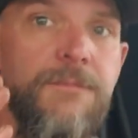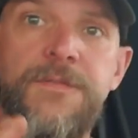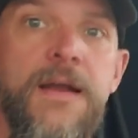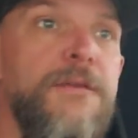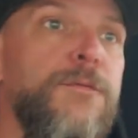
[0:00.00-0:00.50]

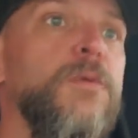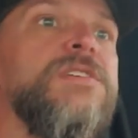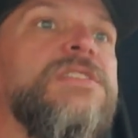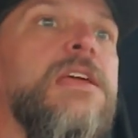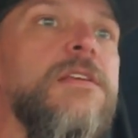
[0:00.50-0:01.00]
Very
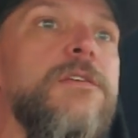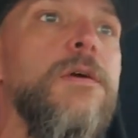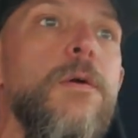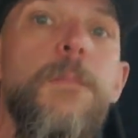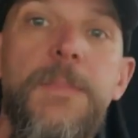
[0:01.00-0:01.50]
foolish thing to
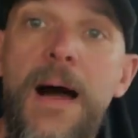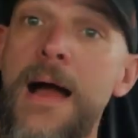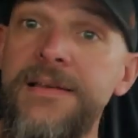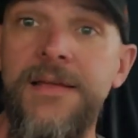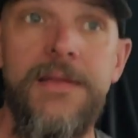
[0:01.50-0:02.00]
do, but